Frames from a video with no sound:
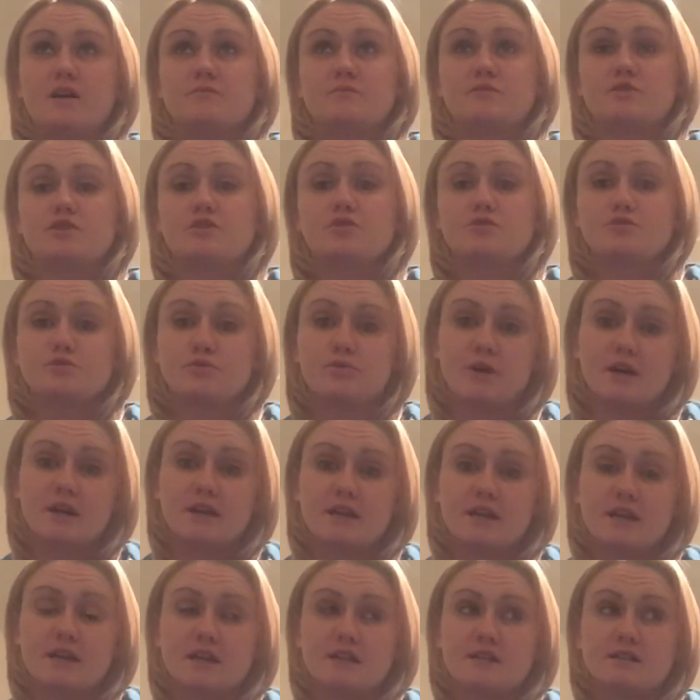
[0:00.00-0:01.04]
two
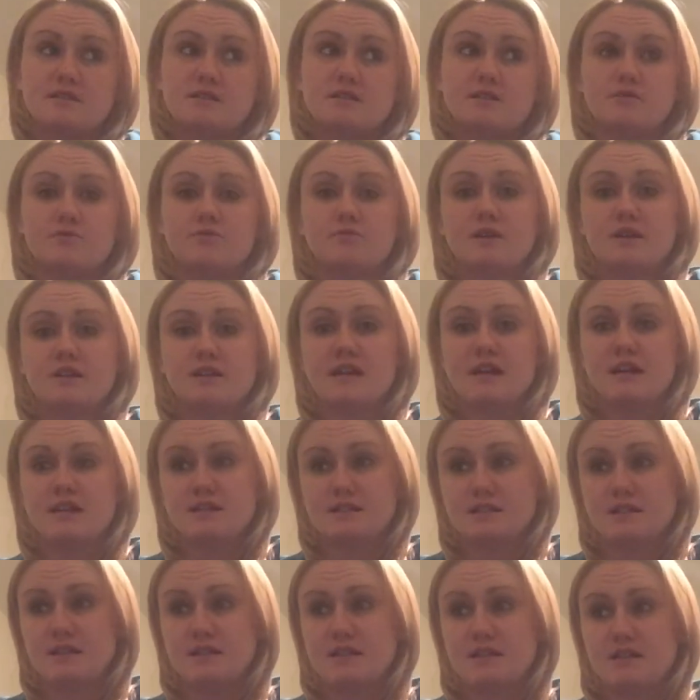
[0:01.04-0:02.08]
20s,
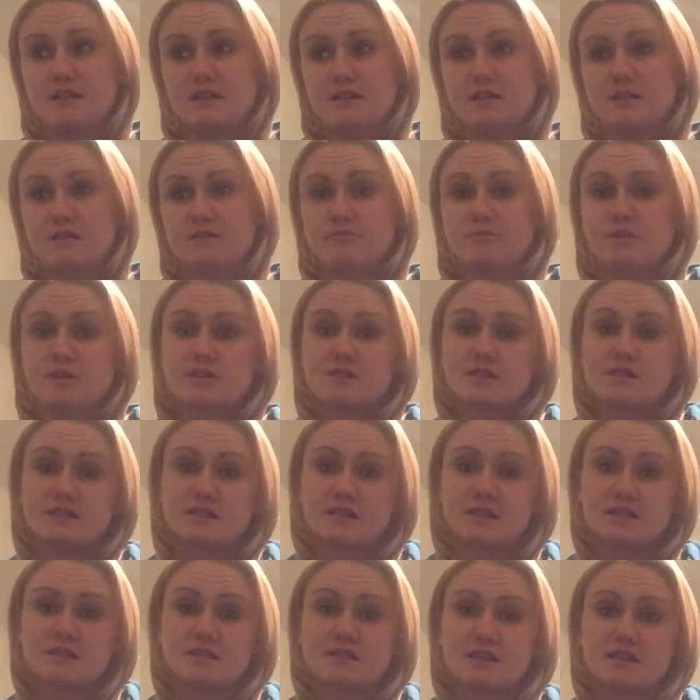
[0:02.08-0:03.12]
119, bunch of
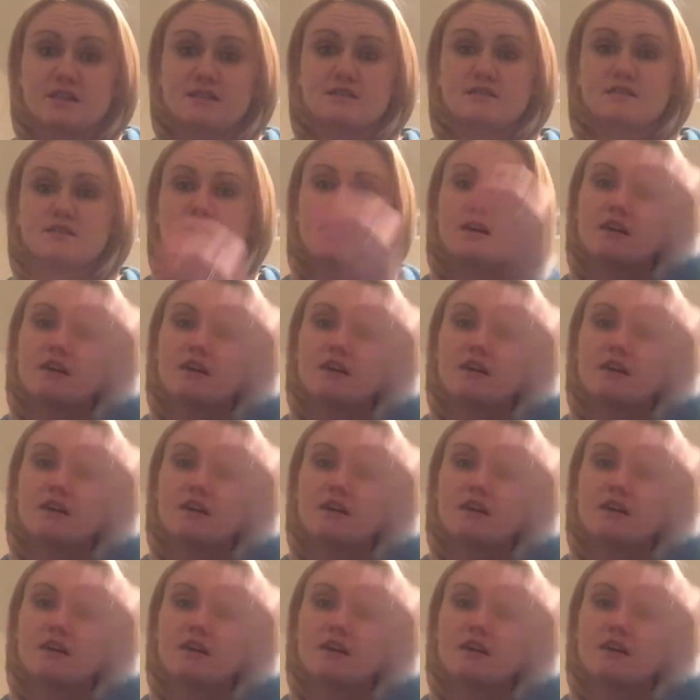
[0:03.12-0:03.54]
16s.